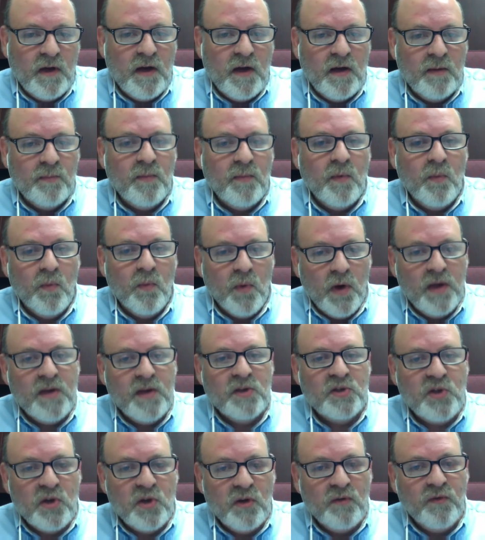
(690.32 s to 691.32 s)
what
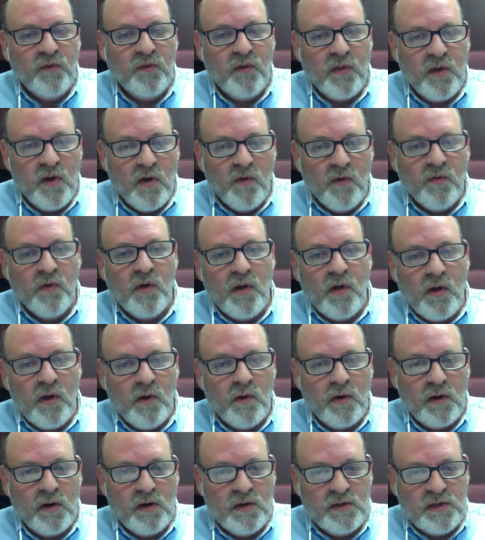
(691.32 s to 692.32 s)
is good for the overall
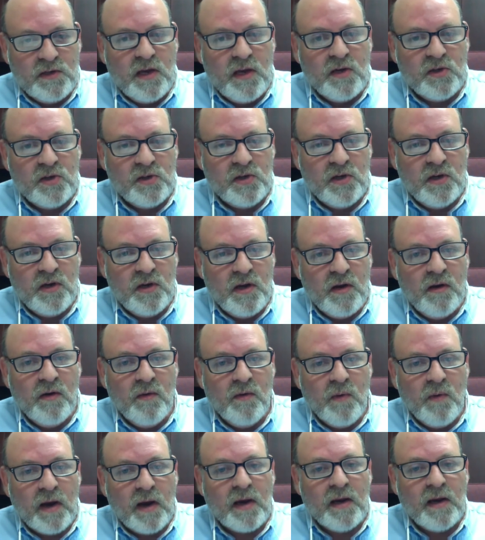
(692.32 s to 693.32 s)
organization, and
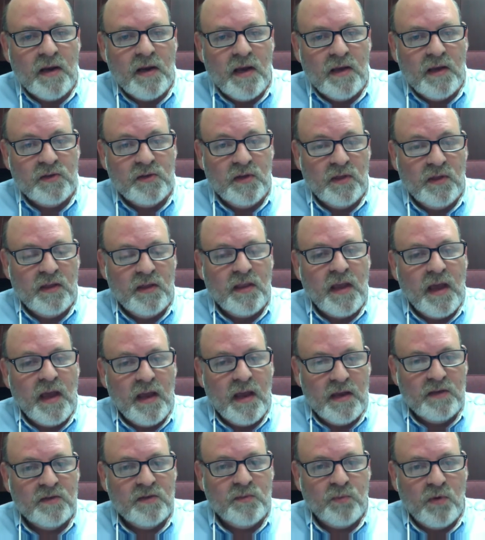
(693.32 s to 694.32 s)
recognizing that that
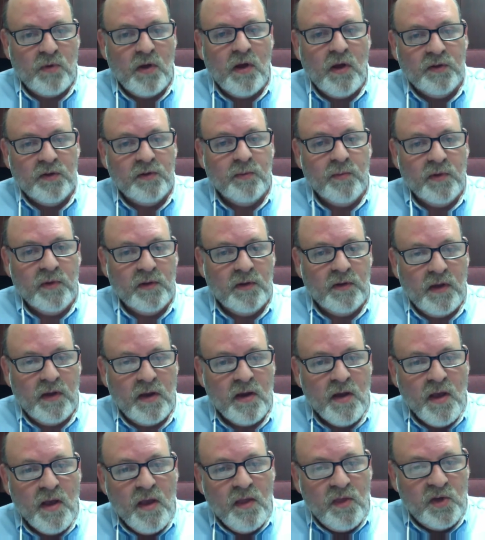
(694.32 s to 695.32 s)
is ultimately
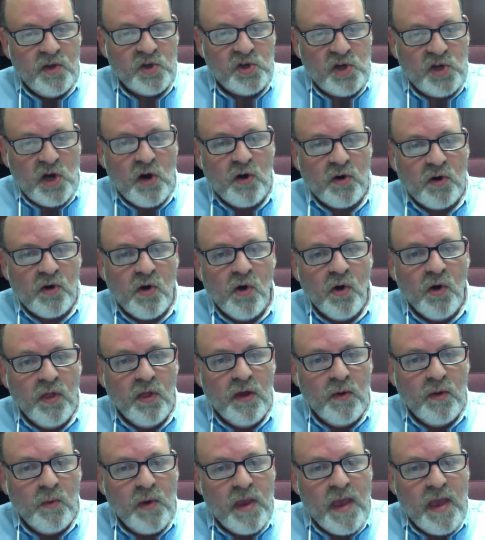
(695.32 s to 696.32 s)
the shared goal
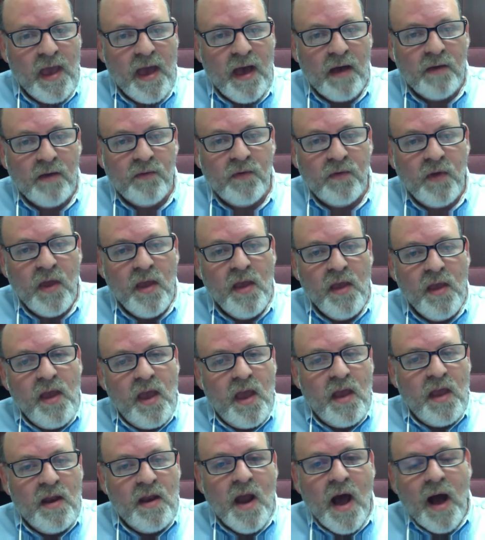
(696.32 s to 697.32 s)
that we have,
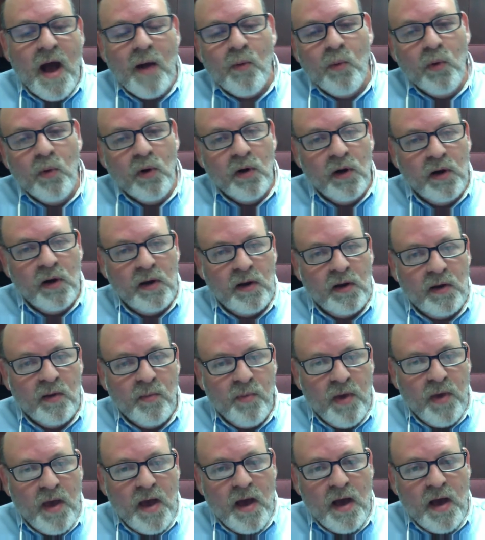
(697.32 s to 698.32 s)
and not worrying
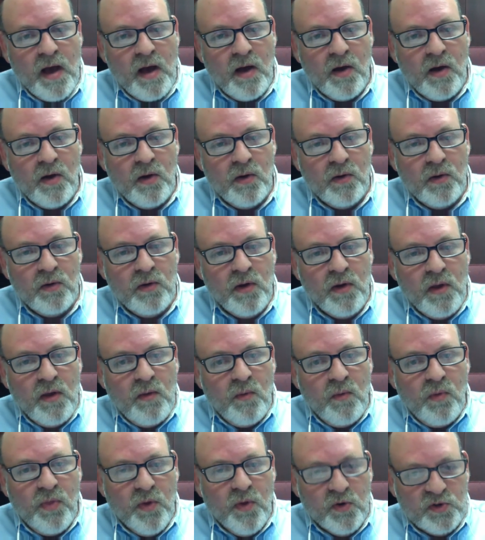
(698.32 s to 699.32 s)
about
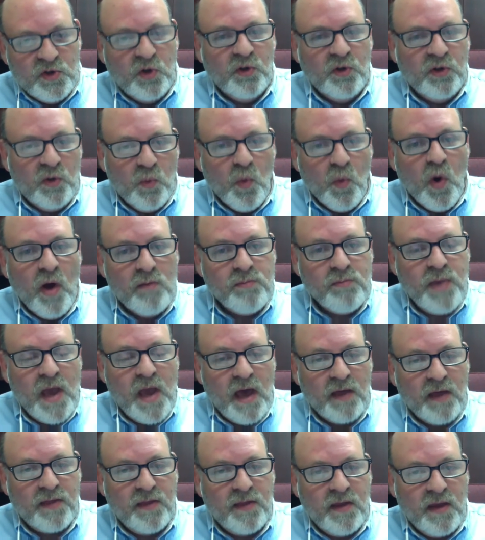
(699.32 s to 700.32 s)
there's only one
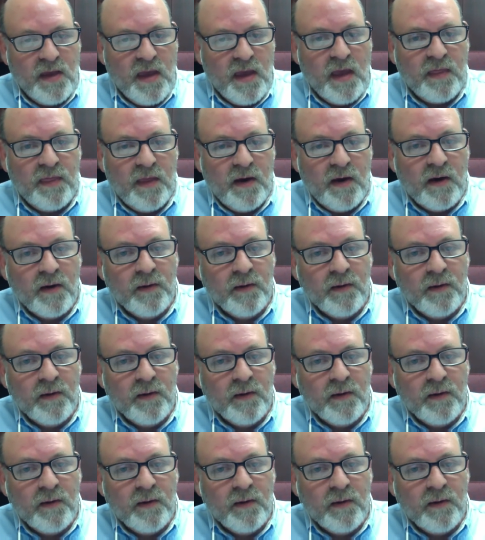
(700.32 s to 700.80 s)
path to get there.